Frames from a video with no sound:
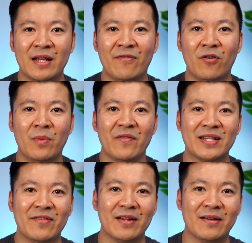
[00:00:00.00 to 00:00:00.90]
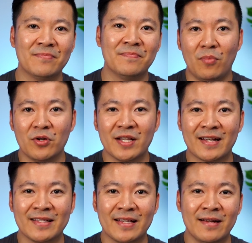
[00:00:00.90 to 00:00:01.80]
a form of a dividend. Bonds are
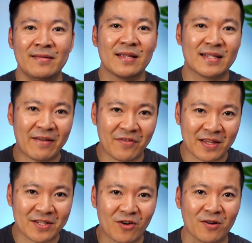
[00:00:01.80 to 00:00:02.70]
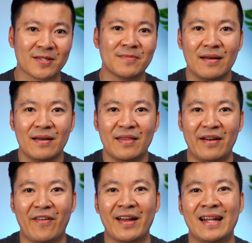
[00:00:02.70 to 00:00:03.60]
considered safer than stocks. Then
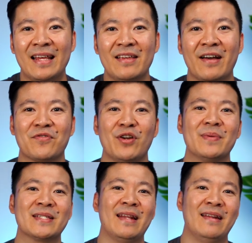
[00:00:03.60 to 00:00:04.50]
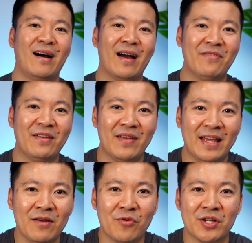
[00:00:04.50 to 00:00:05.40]
finally, you have 3% in
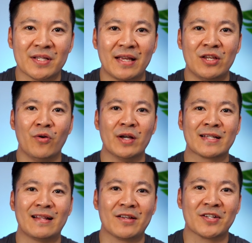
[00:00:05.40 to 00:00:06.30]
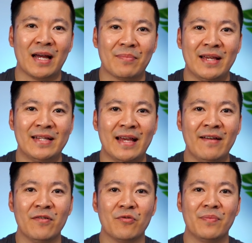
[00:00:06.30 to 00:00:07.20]
IVV, which is a US large cap
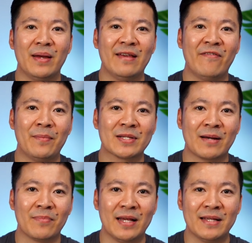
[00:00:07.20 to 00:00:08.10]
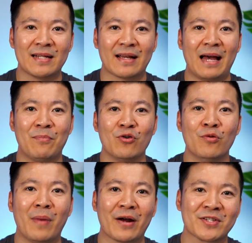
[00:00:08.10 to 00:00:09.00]
ETF with many famous companies like Apple,
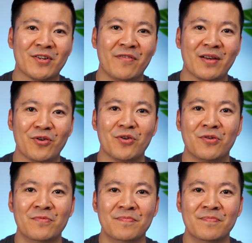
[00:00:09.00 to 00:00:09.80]
Microsoft, and Google.